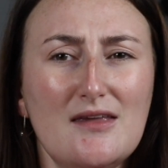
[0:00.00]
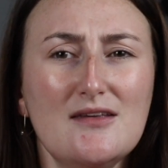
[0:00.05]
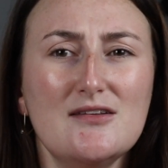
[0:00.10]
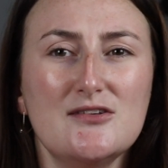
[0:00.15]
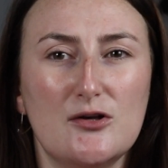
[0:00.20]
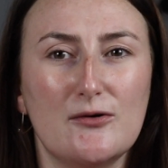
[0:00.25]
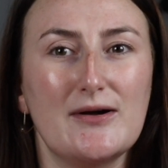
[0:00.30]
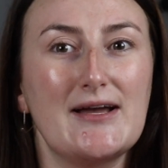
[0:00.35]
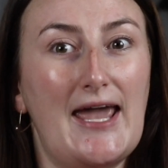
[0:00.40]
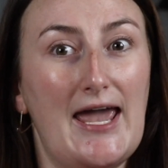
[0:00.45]

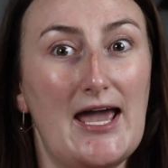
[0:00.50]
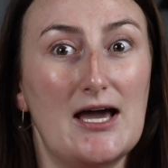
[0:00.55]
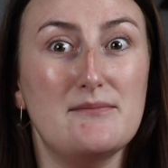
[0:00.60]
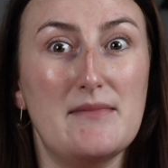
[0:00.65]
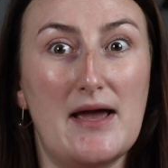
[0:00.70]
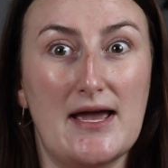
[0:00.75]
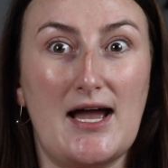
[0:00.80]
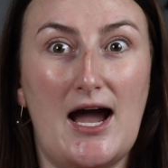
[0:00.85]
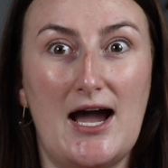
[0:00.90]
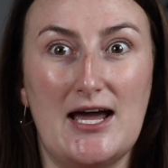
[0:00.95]
So it can
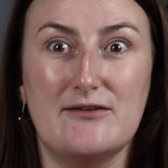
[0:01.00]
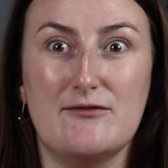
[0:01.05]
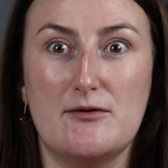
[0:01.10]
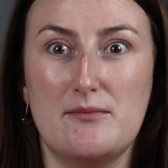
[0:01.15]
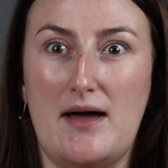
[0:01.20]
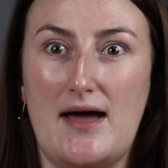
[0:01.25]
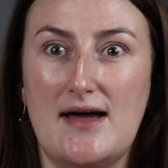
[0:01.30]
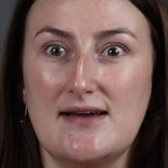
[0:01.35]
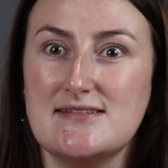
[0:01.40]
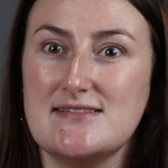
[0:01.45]
make kind of a
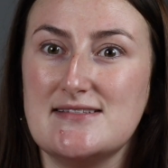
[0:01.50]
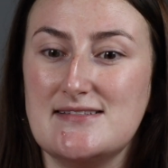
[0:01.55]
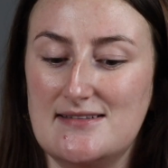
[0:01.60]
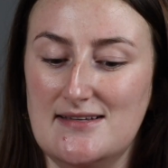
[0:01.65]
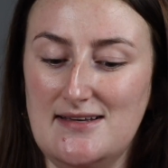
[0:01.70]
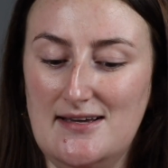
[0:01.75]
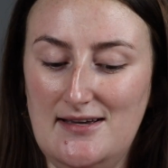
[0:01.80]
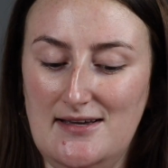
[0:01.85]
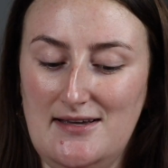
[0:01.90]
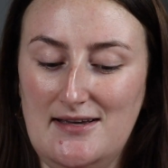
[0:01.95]

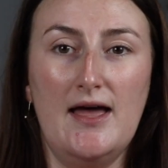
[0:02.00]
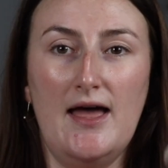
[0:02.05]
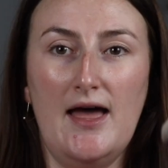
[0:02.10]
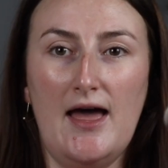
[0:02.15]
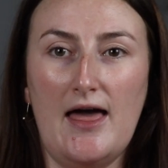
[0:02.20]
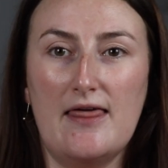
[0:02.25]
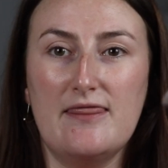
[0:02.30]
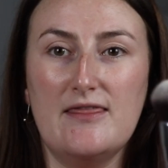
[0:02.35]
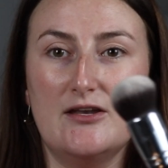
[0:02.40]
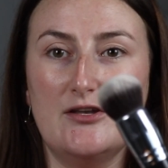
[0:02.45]
mess.
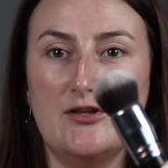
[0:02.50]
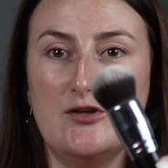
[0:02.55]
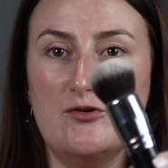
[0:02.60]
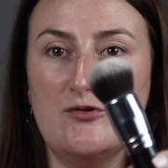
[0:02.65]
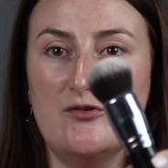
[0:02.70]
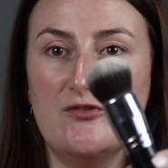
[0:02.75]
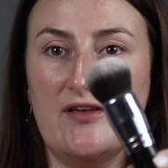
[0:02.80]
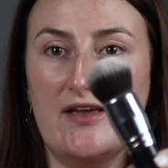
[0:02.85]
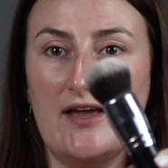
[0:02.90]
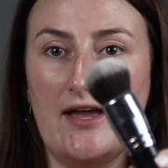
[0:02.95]
And then
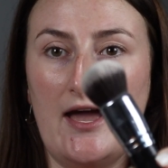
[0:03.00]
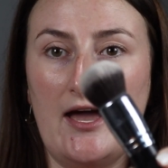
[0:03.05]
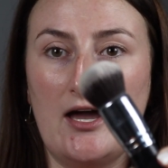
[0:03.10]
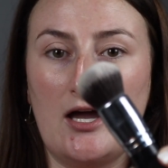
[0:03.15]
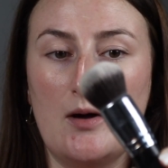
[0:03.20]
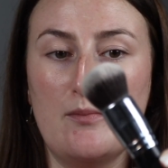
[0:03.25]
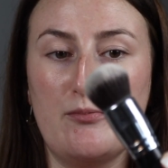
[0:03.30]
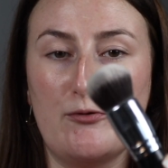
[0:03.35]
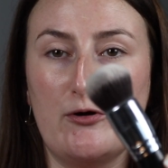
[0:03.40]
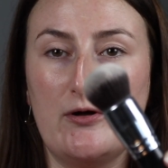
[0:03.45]
using a
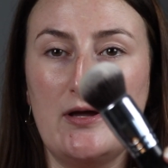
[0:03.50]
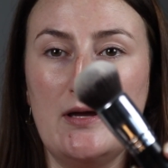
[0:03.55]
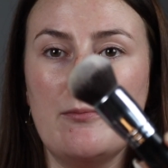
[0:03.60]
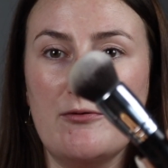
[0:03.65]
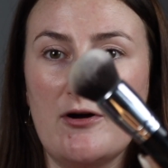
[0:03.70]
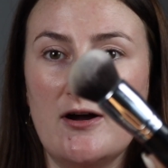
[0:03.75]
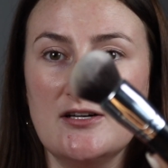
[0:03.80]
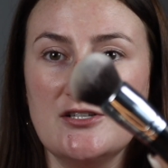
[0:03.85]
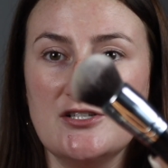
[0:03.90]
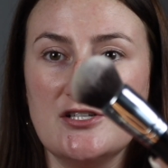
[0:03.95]
kabuki
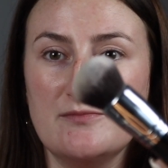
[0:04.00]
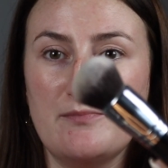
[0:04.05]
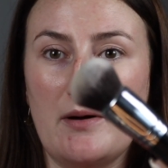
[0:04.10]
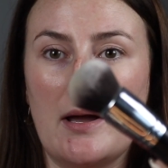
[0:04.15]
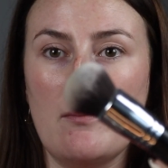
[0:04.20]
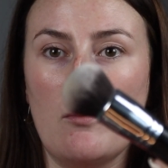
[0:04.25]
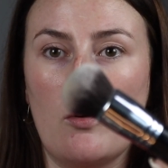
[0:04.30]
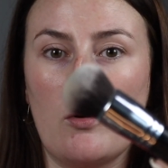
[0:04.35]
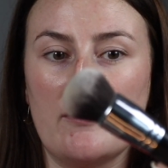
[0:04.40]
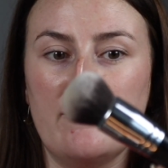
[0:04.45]
brush by
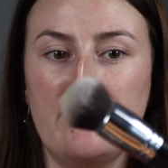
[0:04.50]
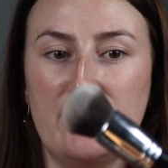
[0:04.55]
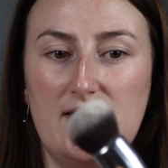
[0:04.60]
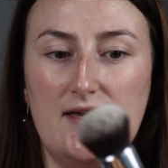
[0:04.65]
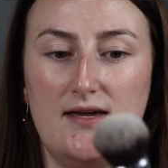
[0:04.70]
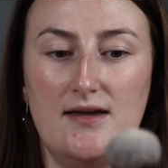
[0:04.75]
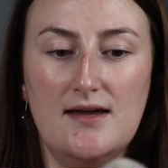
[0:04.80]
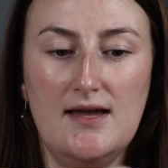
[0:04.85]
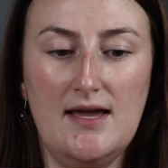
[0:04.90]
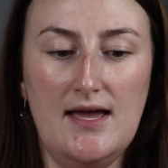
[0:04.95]

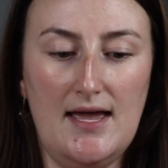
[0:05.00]
Morphe.